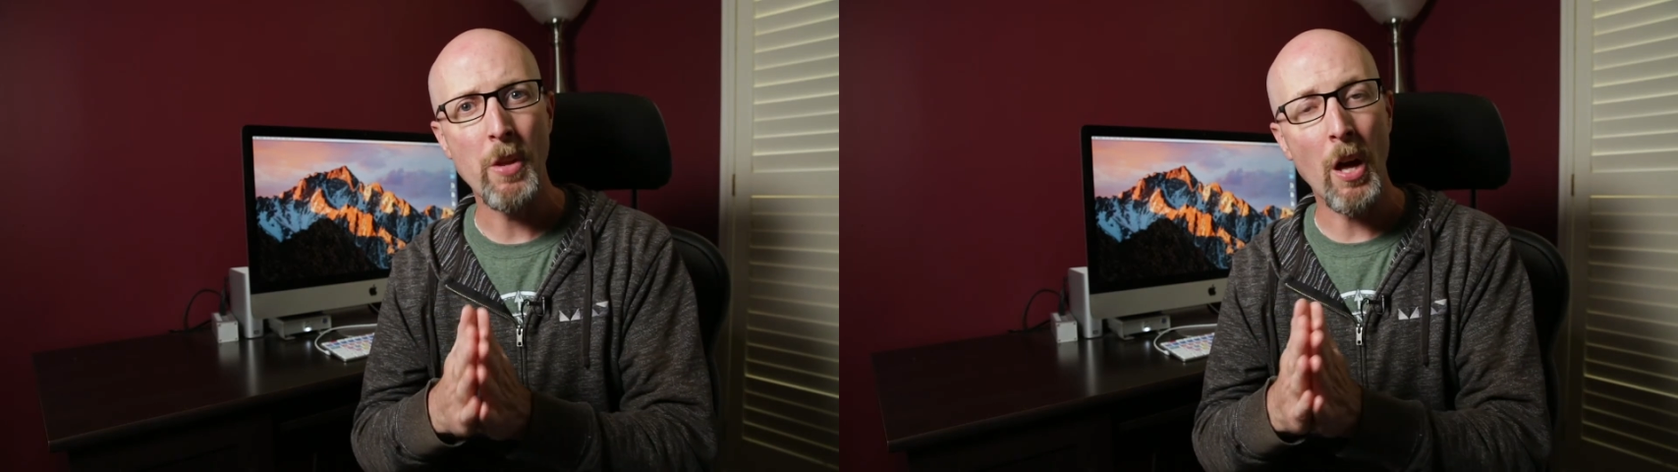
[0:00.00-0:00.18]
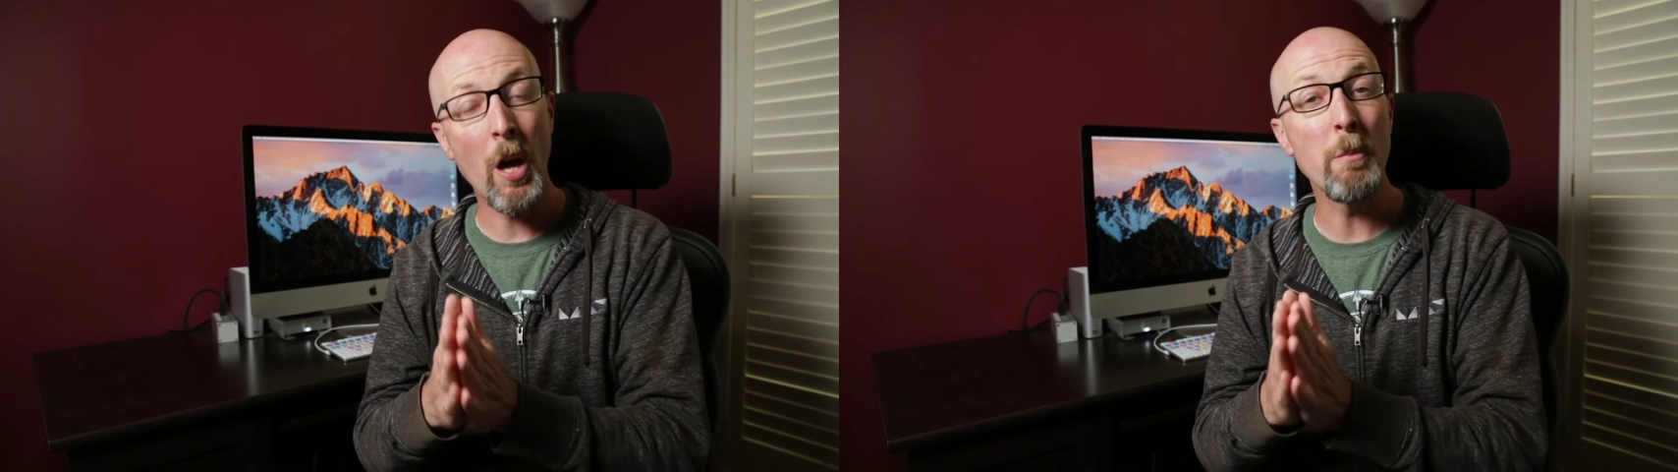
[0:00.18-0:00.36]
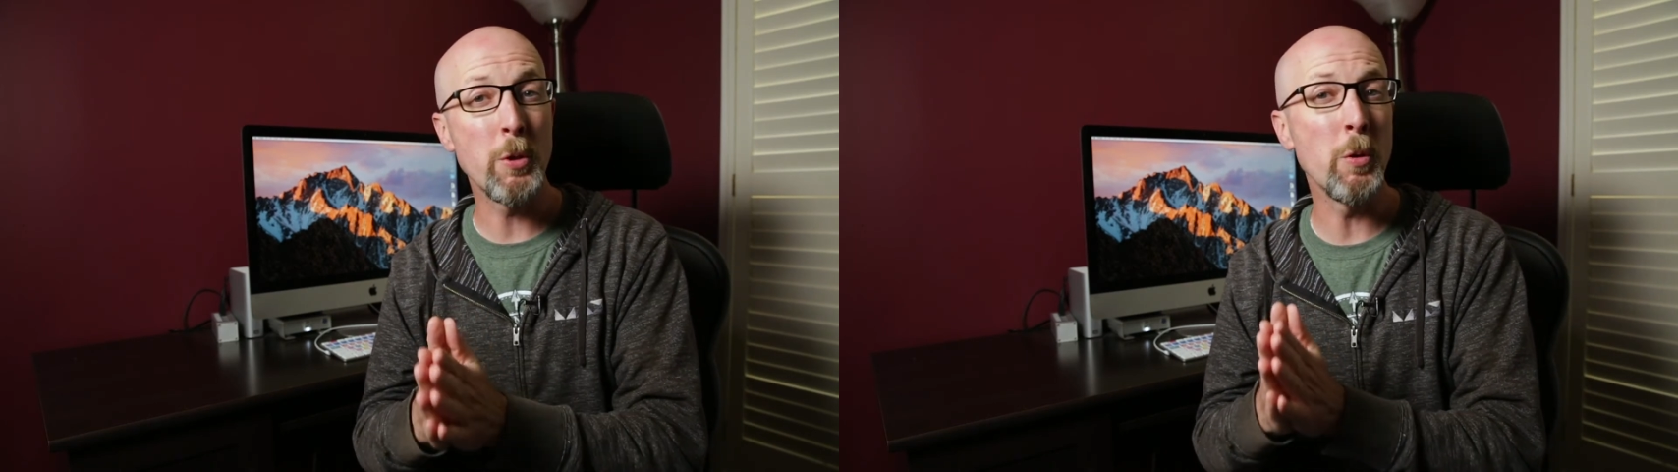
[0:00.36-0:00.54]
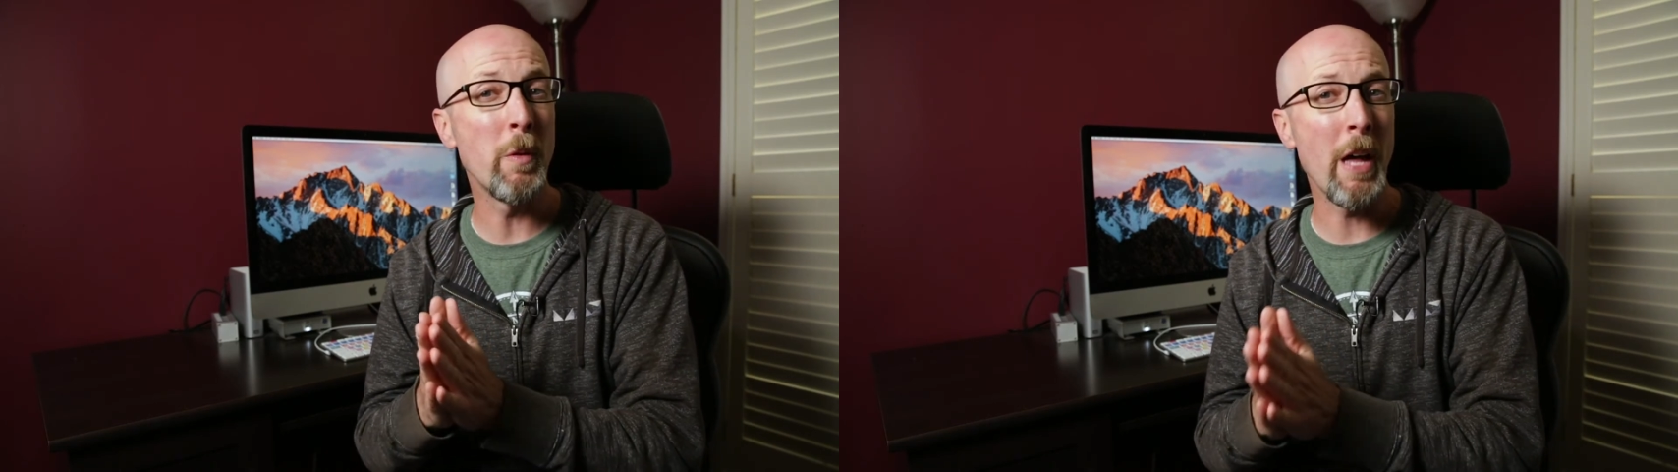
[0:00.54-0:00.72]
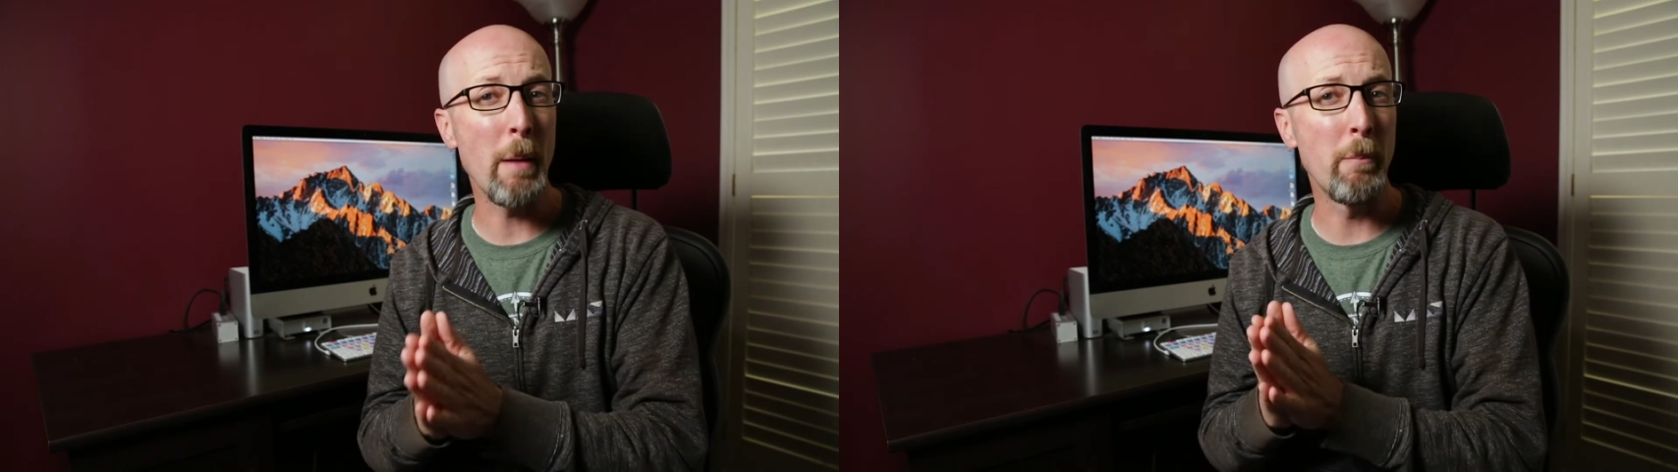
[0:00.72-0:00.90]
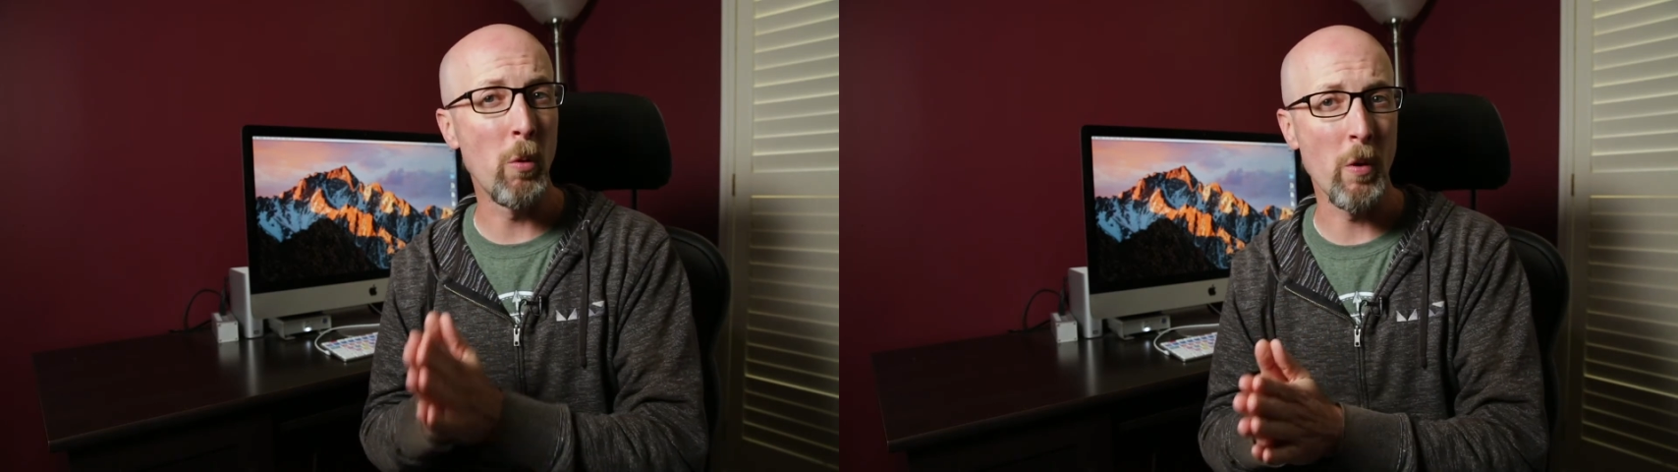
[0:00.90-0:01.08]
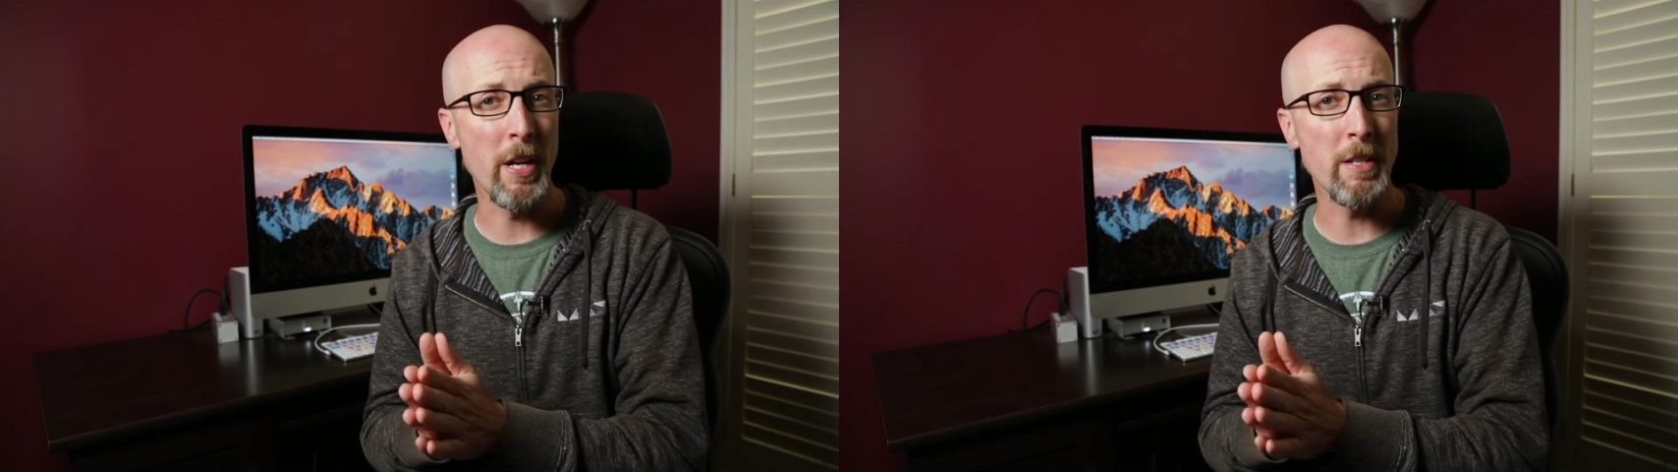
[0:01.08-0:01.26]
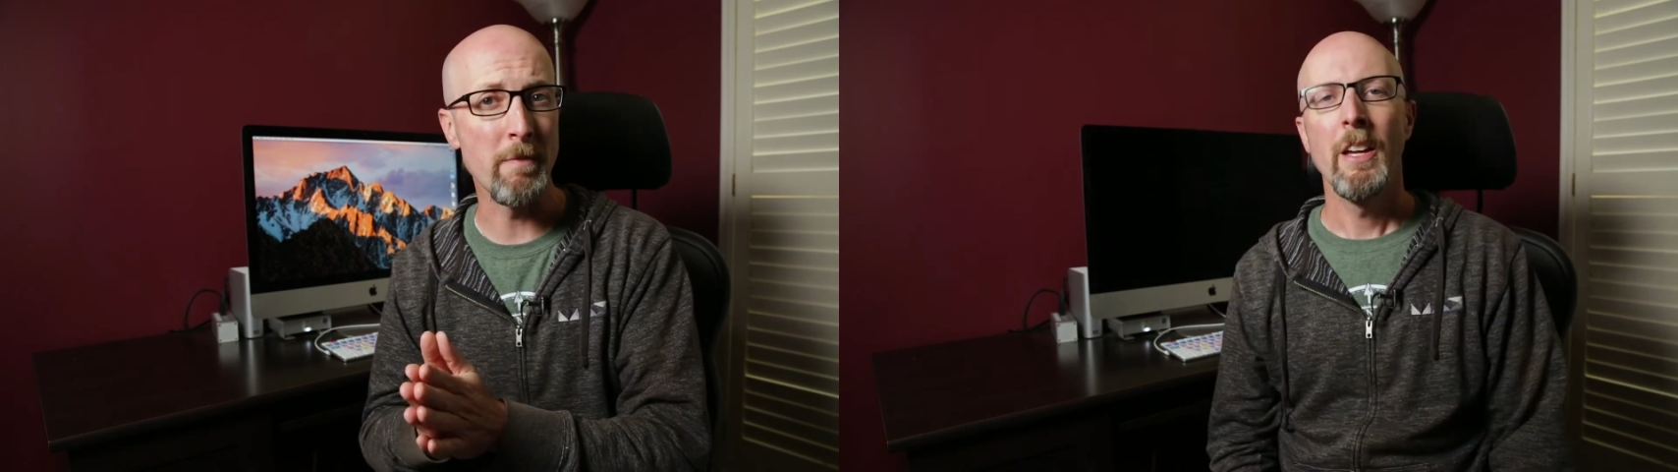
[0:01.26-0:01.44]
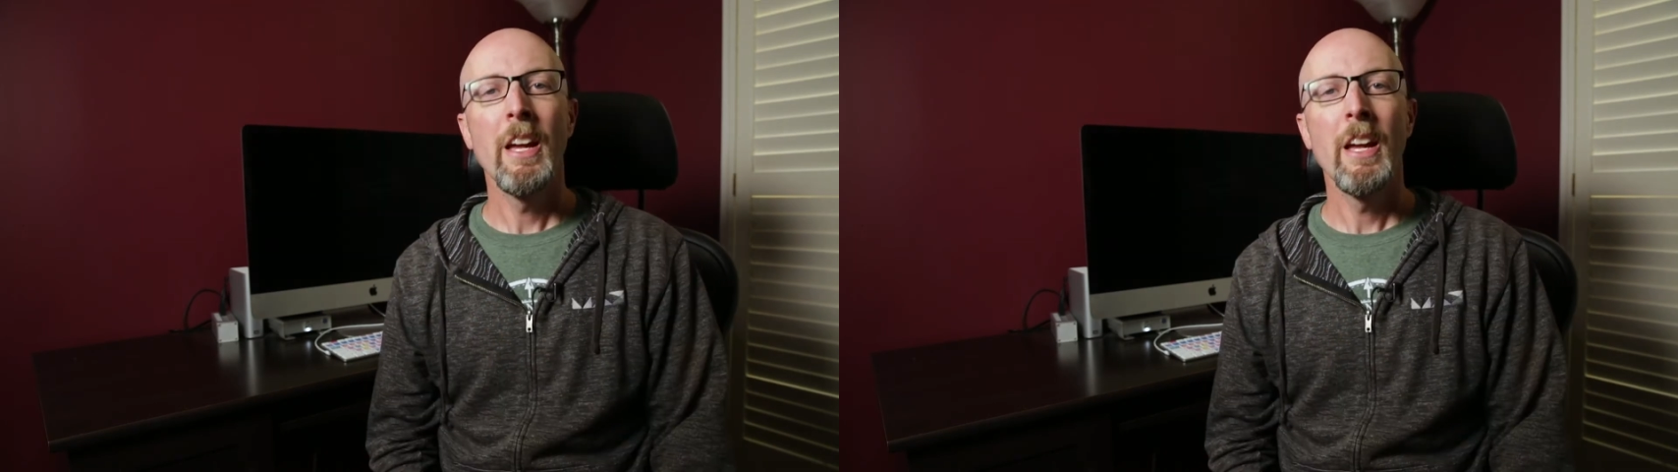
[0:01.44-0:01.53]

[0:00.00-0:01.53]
up to that point.